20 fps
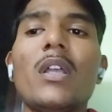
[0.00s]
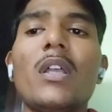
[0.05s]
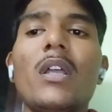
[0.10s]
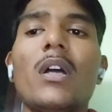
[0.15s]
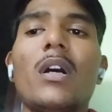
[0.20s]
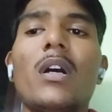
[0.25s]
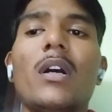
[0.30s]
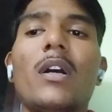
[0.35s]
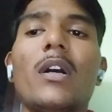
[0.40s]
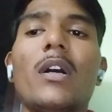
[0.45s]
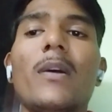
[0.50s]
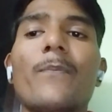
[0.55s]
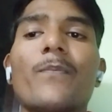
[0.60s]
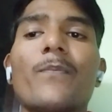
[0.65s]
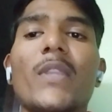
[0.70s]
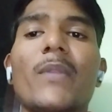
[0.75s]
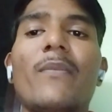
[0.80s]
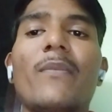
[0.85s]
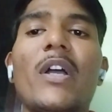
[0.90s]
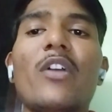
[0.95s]

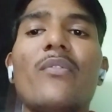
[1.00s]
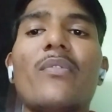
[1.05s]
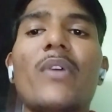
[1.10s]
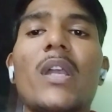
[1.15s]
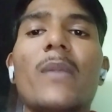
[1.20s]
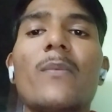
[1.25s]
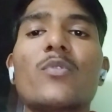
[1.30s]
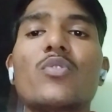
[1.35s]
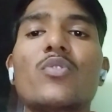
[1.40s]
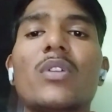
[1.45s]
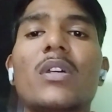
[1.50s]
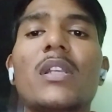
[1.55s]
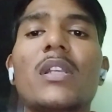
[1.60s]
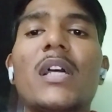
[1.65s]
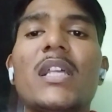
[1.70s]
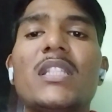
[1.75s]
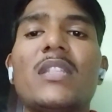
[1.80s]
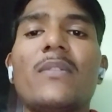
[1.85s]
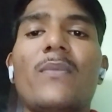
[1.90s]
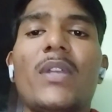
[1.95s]
Biopharmaceutical
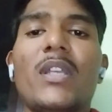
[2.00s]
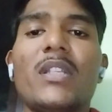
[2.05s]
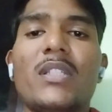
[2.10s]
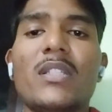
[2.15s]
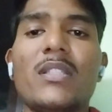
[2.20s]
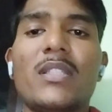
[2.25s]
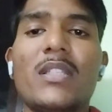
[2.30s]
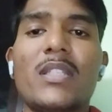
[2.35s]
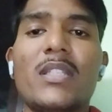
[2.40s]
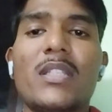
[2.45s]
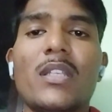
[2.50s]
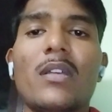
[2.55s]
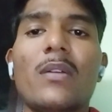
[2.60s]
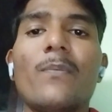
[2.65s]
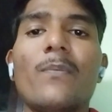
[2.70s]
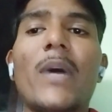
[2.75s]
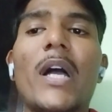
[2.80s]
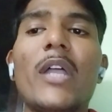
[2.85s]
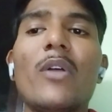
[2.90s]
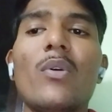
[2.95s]
classification system,
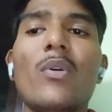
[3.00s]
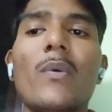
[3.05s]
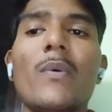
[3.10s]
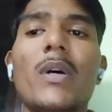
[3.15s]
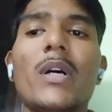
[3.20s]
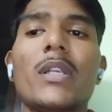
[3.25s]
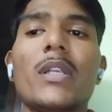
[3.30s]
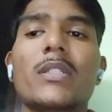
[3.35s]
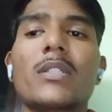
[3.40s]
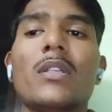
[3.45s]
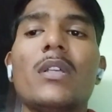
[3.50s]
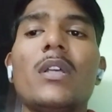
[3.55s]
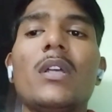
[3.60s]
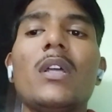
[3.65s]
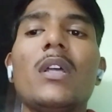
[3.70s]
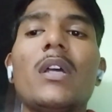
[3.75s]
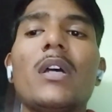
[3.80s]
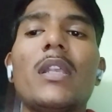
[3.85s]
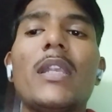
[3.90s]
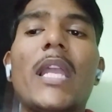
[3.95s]
biowaivers,
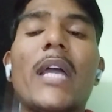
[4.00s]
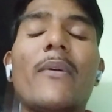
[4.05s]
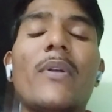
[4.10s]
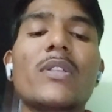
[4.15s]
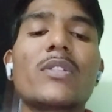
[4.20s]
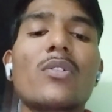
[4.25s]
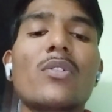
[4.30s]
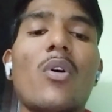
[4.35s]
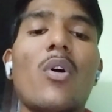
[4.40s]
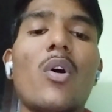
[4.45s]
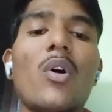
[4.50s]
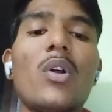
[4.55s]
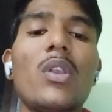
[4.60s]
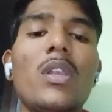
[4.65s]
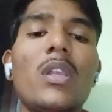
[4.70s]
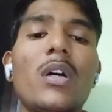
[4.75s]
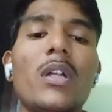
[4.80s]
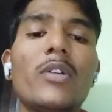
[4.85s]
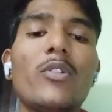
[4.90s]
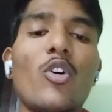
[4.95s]
likewise all
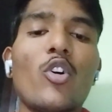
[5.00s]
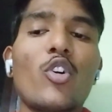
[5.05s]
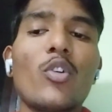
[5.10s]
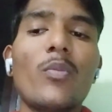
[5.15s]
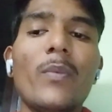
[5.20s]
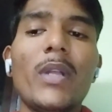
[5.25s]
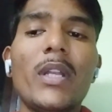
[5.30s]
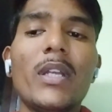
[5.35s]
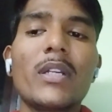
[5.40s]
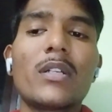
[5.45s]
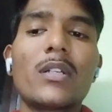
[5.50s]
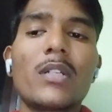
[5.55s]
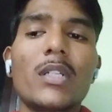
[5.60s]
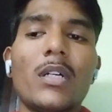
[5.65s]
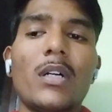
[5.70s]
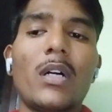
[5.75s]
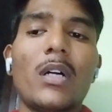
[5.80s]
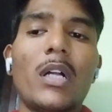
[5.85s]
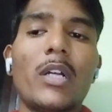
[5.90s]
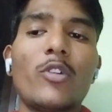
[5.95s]

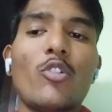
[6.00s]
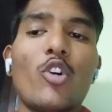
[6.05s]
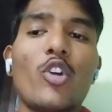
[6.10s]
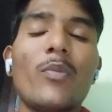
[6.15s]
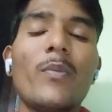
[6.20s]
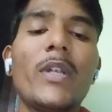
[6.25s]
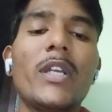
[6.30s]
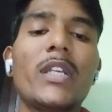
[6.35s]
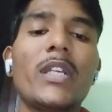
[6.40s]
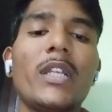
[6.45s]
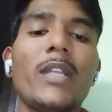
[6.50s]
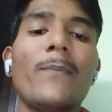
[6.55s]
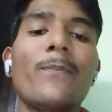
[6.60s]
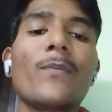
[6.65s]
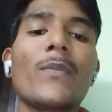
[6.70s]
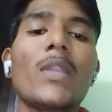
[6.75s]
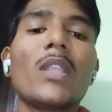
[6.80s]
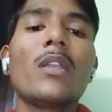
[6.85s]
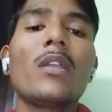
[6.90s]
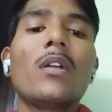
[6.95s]
documentary.
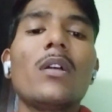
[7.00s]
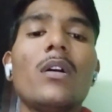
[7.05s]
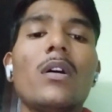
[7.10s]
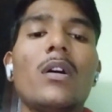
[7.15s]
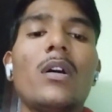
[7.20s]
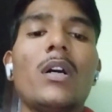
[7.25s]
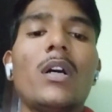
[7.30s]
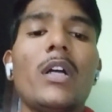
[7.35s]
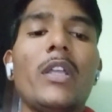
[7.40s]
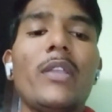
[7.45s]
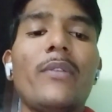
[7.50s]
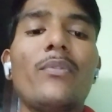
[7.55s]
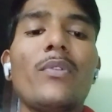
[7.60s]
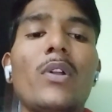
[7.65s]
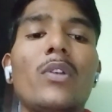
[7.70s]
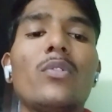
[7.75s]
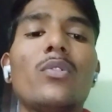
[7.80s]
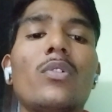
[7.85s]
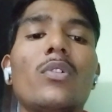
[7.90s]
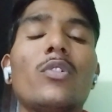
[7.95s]
If you
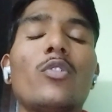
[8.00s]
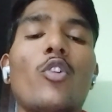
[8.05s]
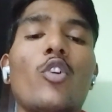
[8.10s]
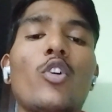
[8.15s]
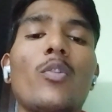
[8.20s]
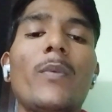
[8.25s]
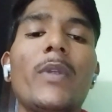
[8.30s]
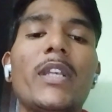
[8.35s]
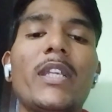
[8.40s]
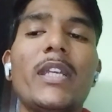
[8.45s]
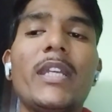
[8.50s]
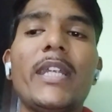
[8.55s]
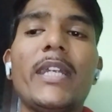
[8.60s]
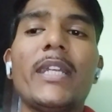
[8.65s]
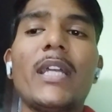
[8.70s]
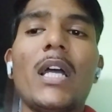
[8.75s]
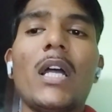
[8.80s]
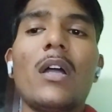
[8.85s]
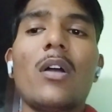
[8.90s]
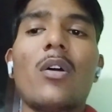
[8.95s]
want to documentary
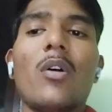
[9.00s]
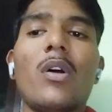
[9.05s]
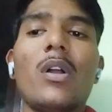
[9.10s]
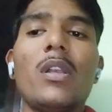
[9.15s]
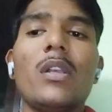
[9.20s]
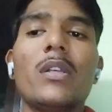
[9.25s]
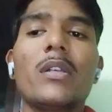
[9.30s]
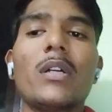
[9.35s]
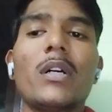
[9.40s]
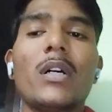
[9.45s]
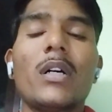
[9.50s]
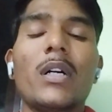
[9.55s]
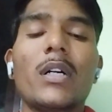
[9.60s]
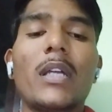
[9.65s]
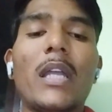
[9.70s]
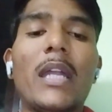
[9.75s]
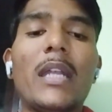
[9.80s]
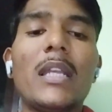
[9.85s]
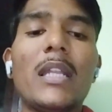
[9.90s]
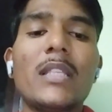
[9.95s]
data, all
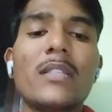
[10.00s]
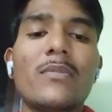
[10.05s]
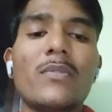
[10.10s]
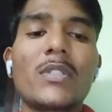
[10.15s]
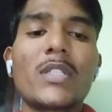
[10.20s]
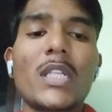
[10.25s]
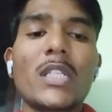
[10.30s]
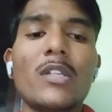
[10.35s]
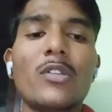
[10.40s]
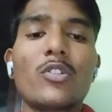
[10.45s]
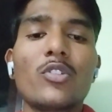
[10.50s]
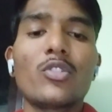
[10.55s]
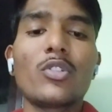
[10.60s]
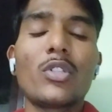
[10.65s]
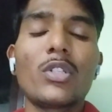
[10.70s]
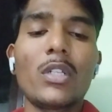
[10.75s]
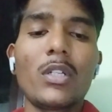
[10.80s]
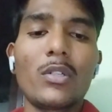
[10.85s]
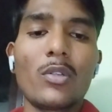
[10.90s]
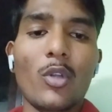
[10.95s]
guidelines which are related
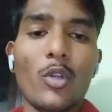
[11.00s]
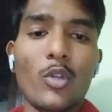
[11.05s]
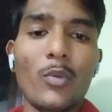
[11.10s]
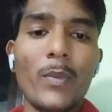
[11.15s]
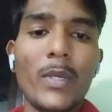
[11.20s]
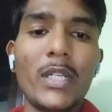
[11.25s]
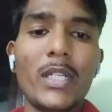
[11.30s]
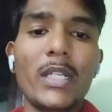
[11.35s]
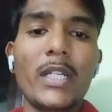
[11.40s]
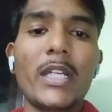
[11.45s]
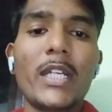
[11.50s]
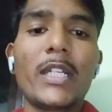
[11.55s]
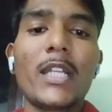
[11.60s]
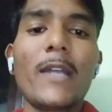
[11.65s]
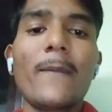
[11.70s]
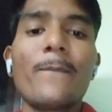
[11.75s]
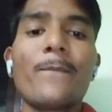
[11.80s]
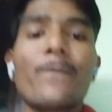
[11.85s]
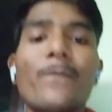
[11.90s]
to documentary data.